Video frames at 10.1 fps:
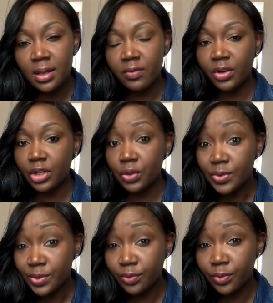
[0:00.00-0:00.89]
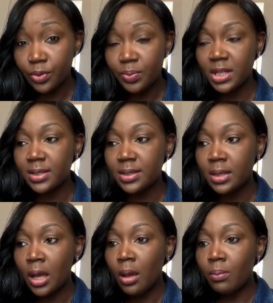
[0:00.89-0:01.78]
very useful because
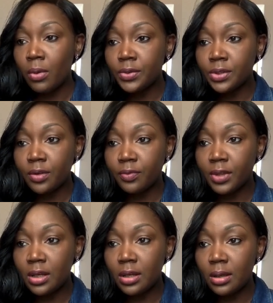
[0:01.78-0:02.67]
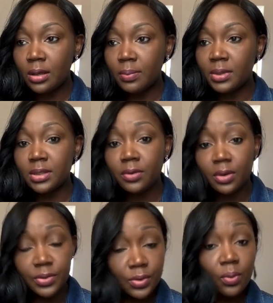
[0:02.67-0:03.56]
most of the
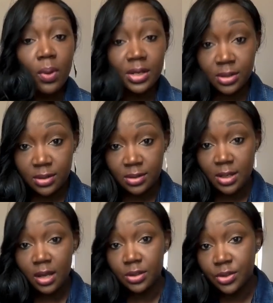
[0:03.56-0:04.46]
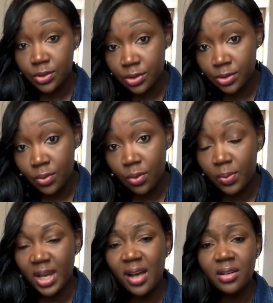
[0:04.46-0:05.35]
materials or questions I saw were
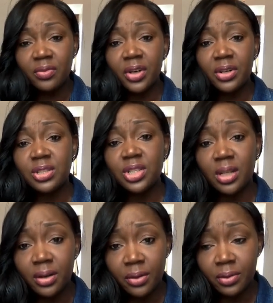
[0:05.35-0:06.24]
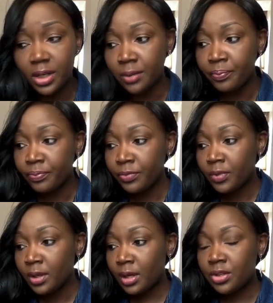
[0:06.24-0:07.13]
kind of very generic.
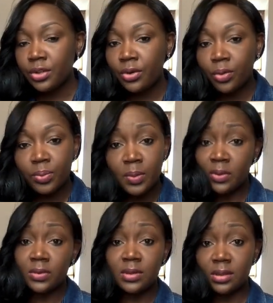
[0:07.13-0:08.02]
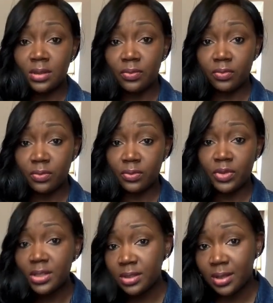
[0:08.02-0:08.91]
And people's
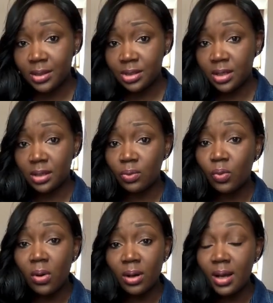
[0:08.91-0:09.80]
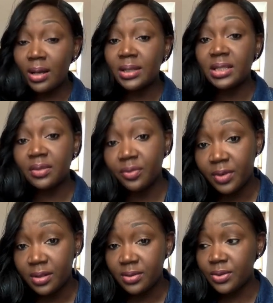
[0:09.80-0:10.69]
research and work are
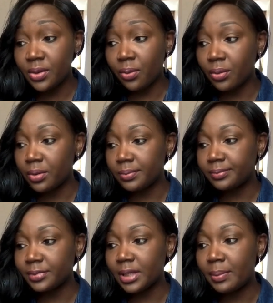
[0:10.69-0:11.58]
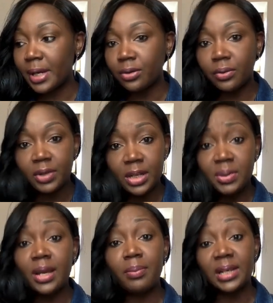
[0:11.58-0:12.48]
different, so it might not really
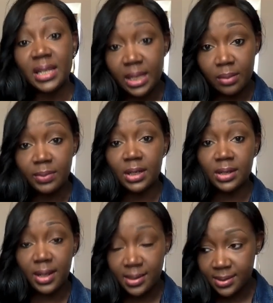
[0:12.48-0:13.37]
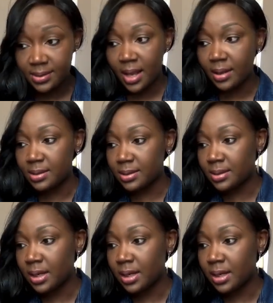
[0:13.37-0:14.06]
be applicable in that sense.